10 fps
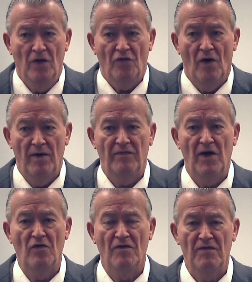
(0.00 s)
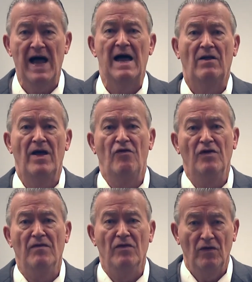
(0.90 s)
So if there's a
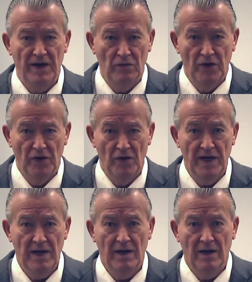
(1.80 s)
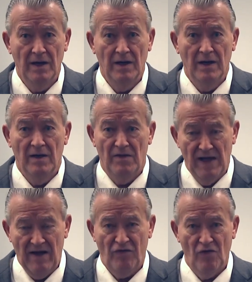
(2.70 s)
violation of the legal duty,
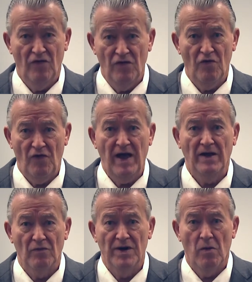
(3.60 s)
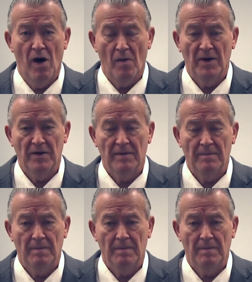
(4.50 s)
that's your second requirement.